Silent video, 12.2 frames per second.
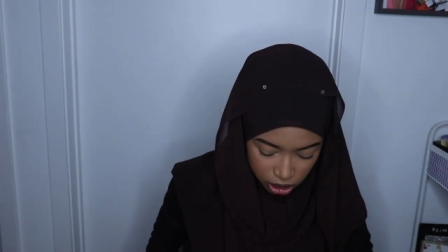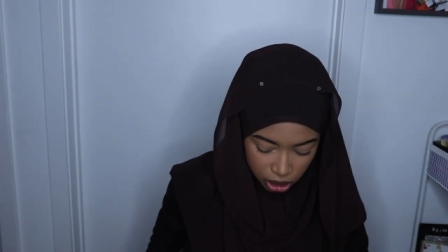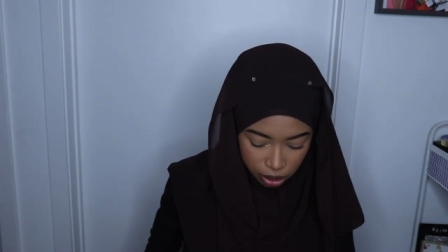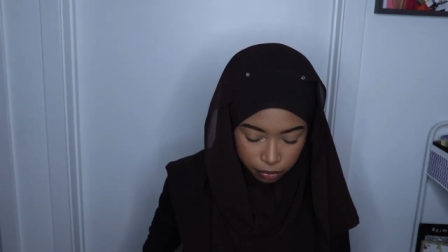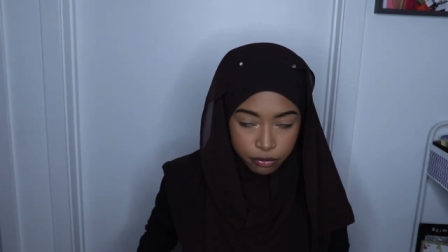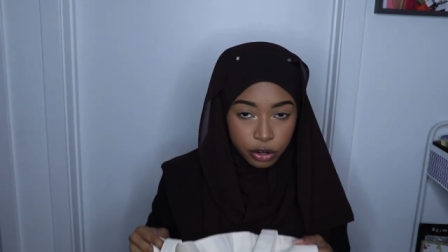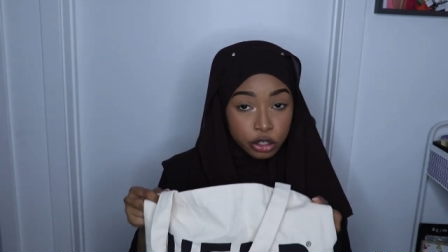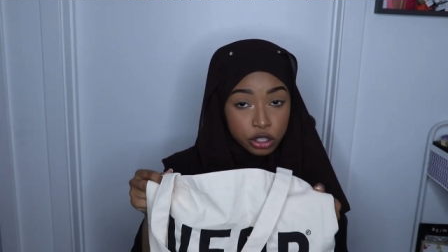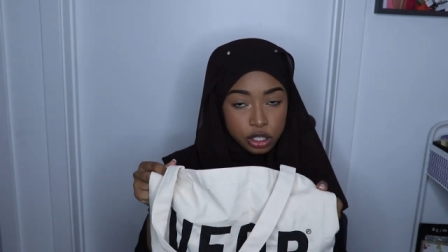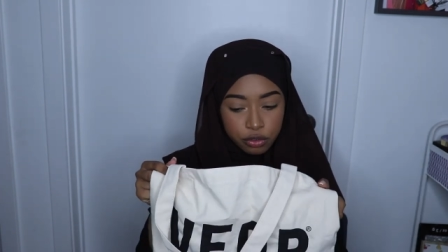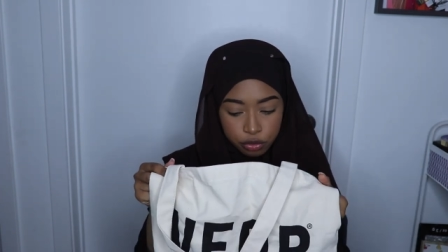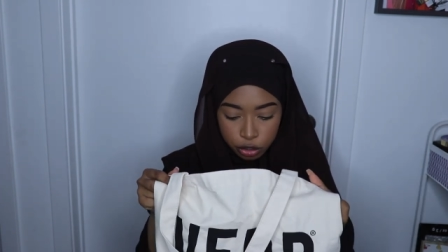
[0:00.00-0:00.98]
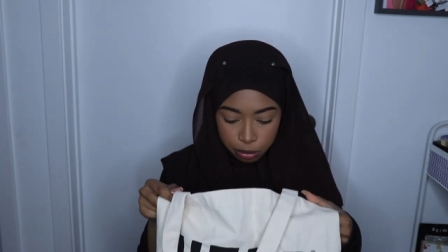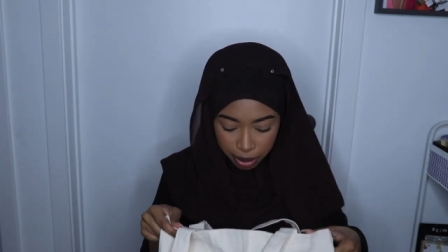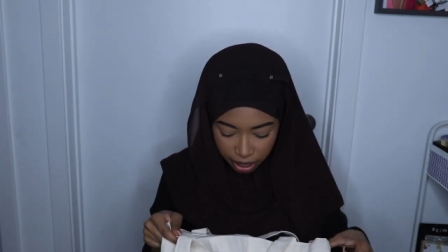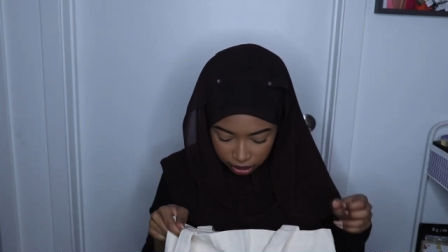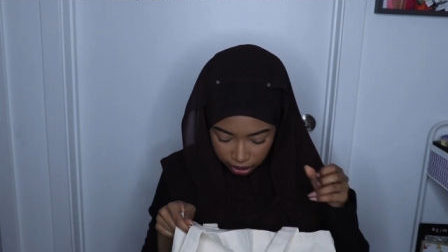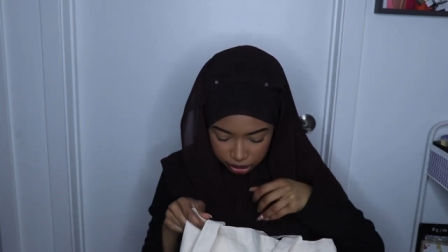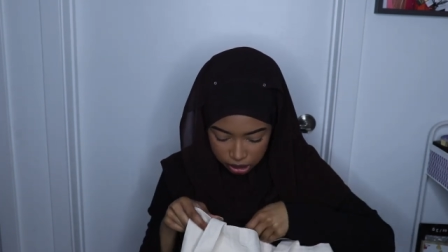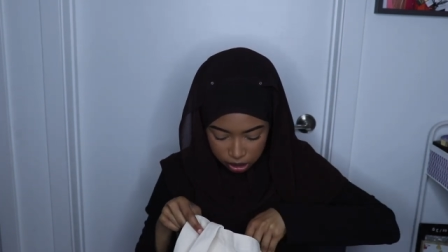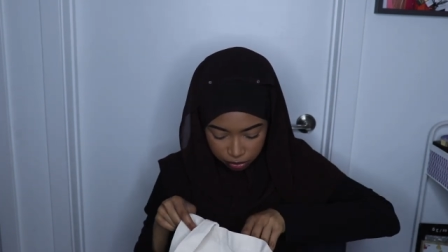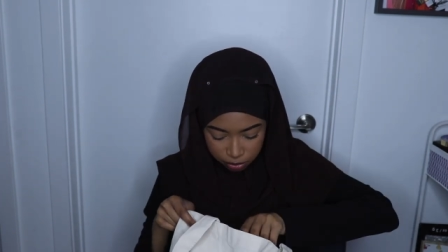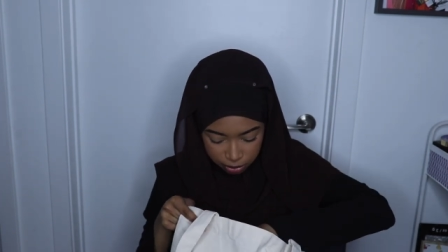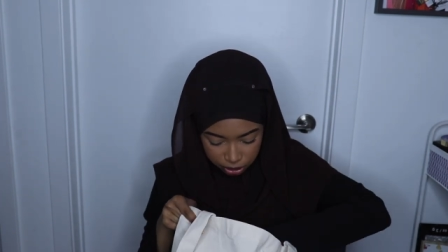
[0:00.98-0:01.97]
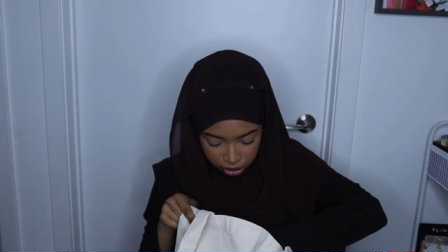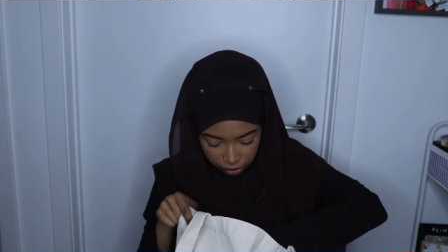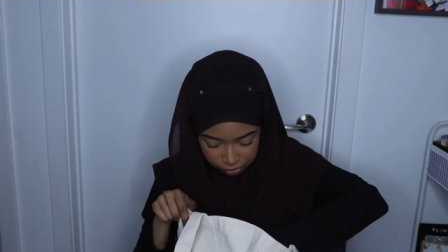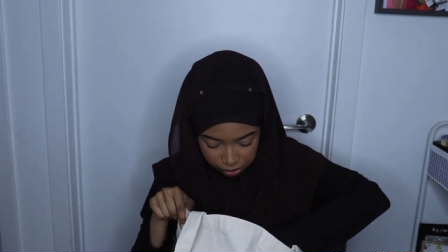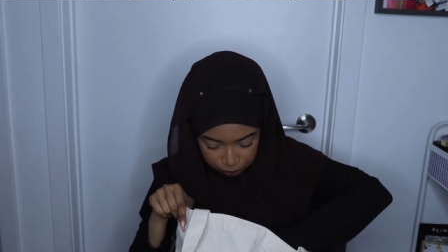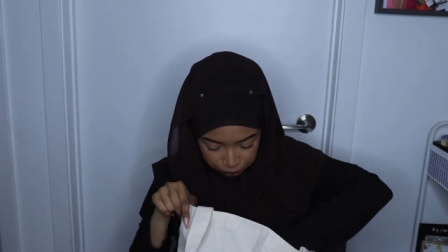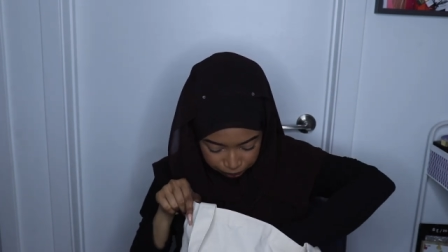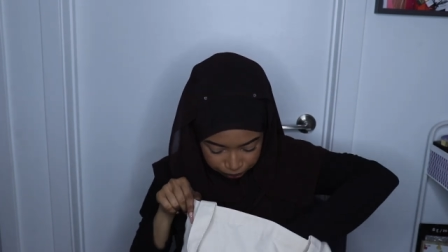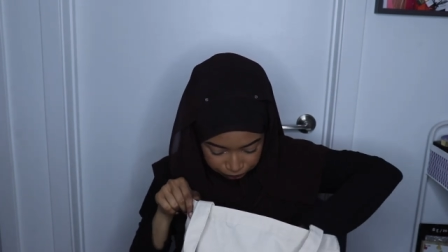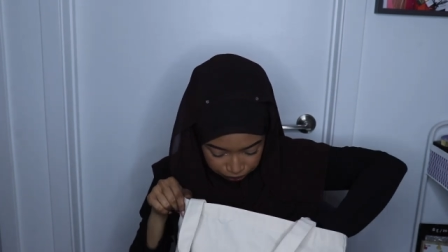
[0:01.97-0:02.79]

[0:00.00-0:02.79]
the first Verb bag that I just stuffed some stuff in.